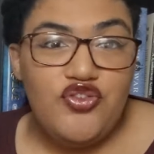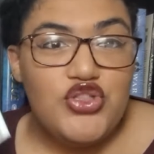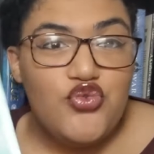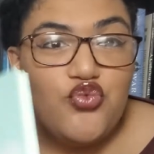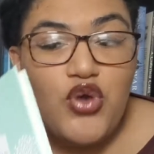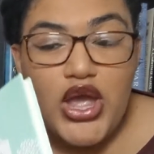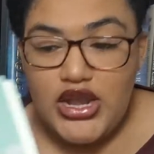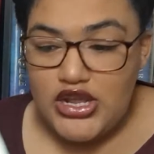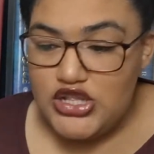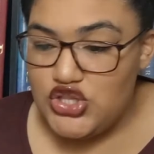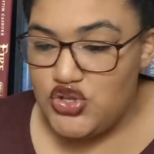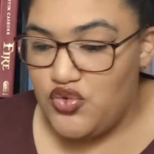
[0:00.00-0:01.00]
it fits right
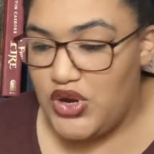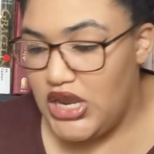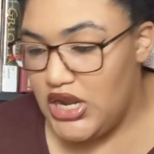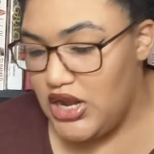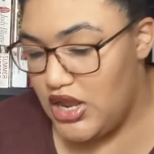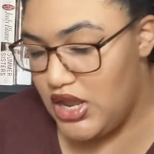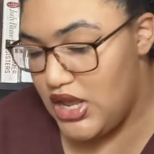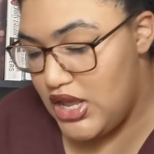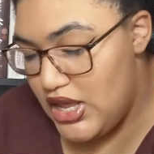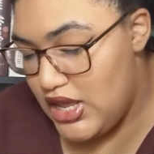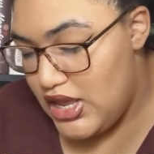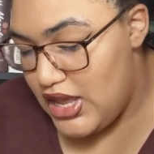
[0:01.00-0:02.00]
under it.
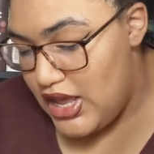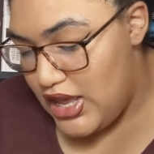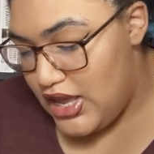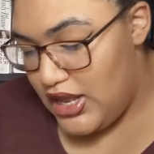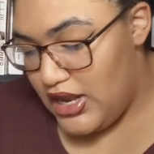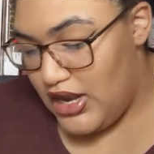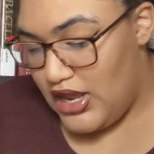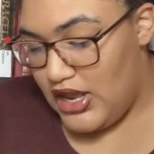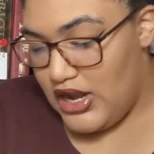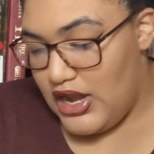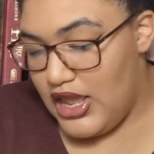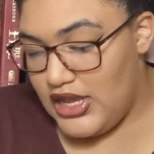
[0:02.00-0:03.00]
And
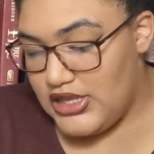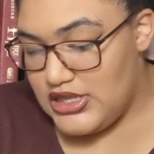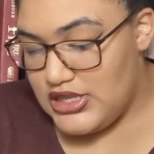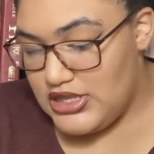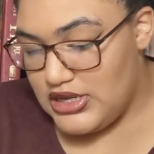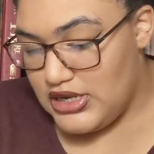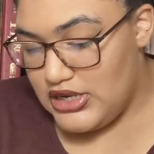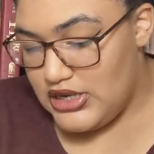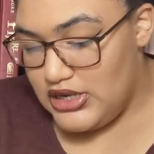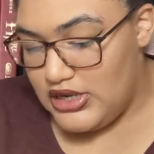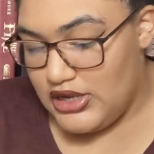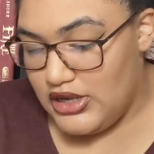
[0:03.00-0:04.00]
next,
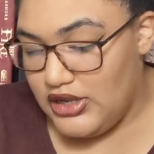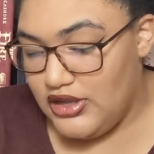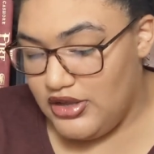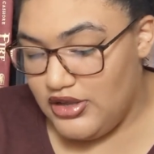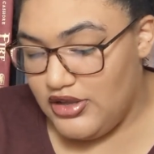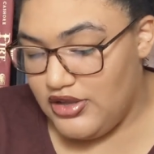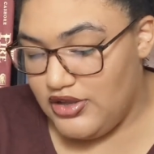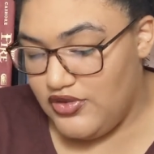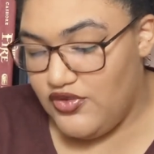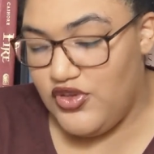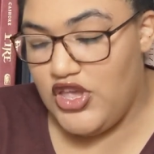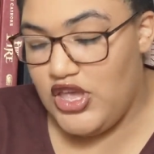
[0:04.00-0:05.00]
I
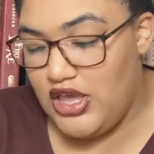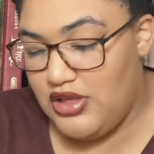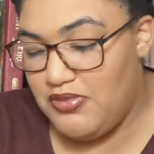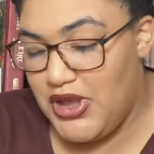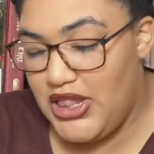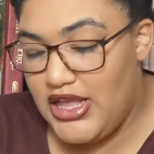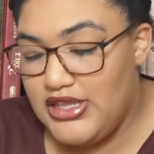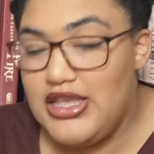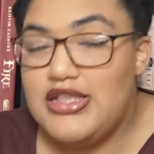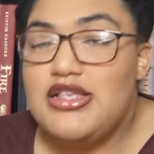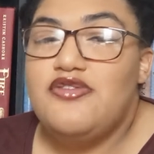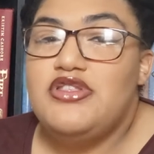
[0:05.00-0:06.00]
have my last
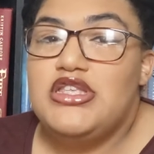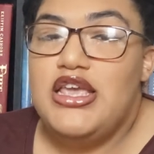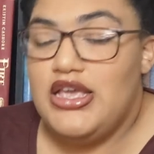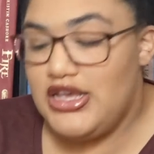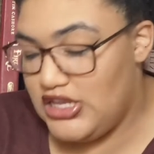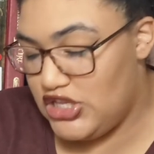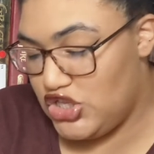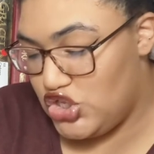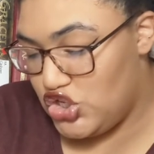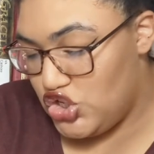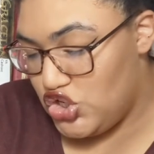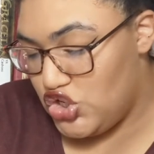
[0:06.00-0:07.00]
class I have to take is
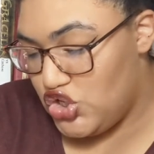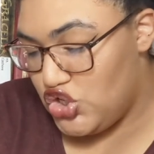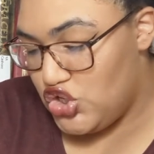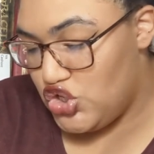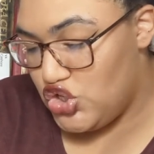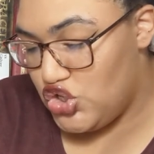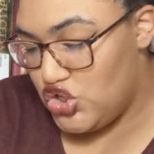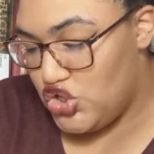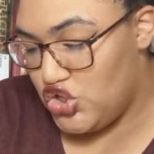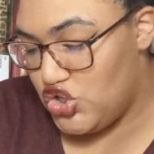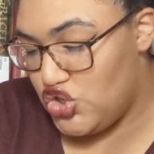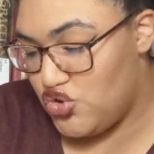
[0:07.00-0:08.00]

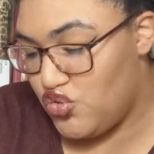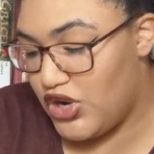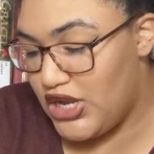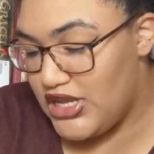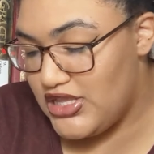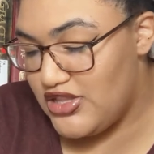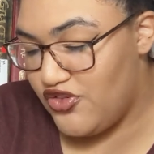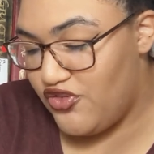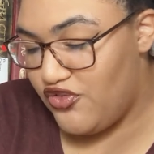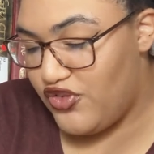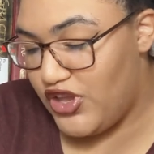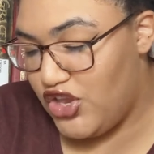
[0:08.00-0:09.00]

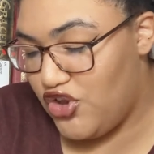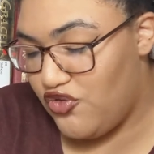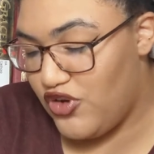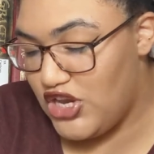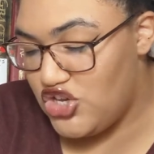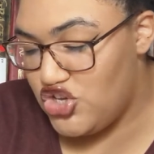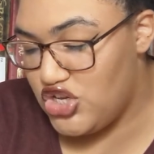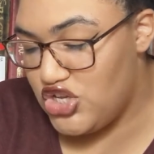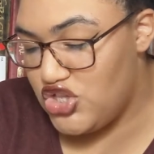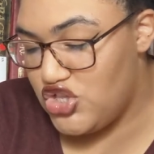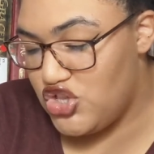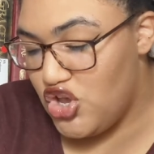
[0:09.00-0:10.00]

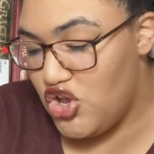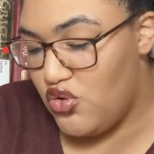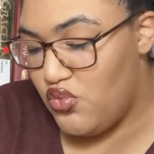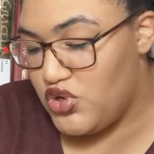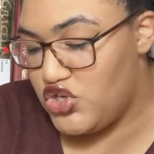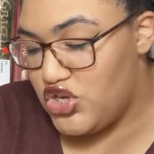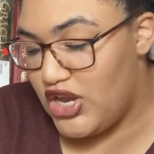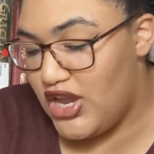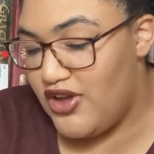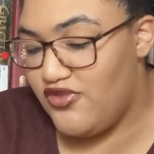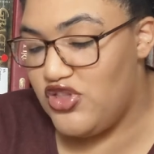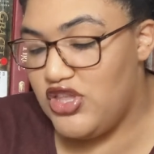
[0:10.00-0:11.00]
Transfigurations, which I
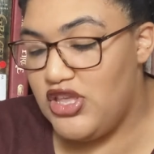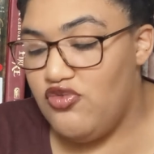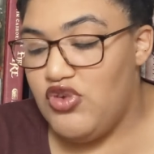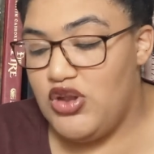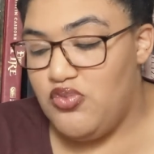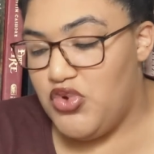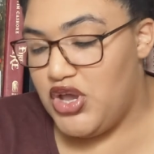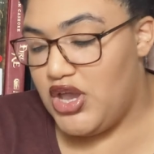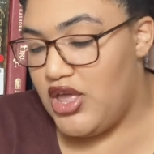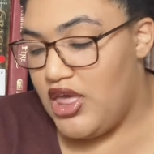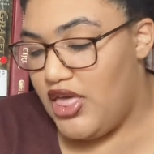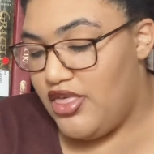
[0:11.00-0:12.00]
have to read a book
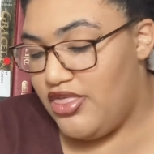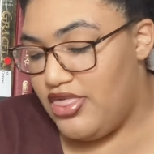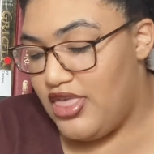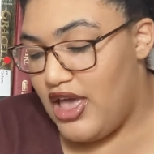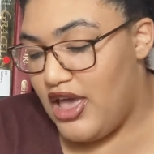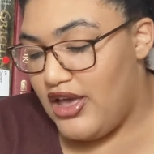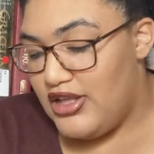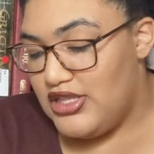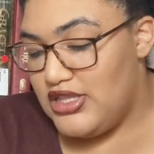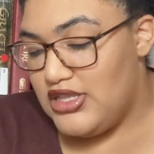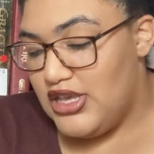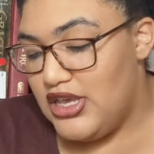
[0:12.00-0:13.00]
that
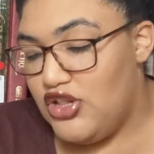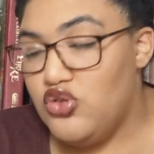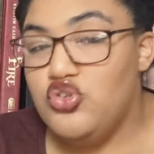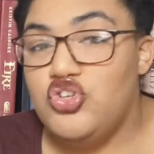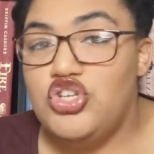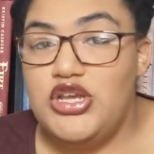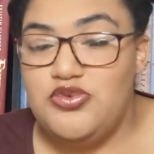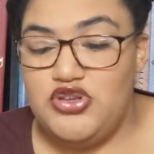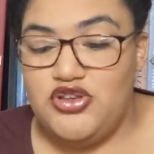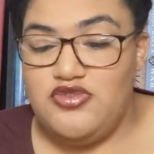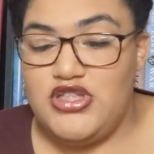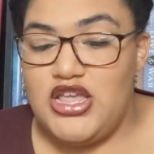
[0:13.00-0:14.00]
includes
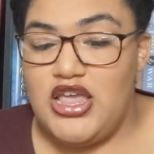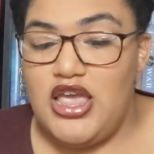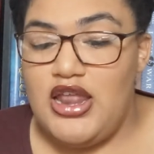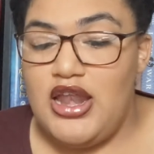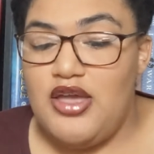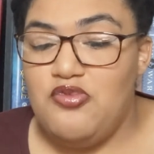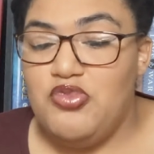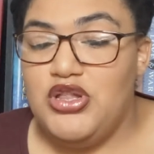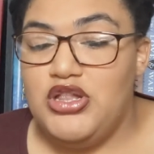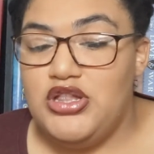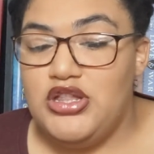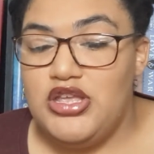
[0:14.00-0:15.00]
shapeshifting, and I
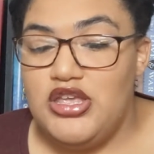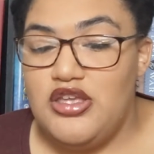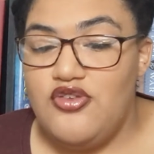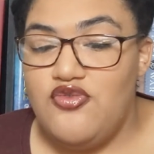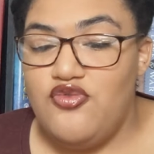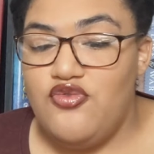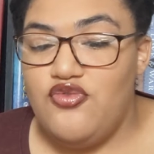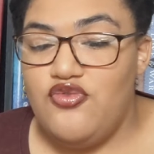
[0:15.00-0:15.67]
believe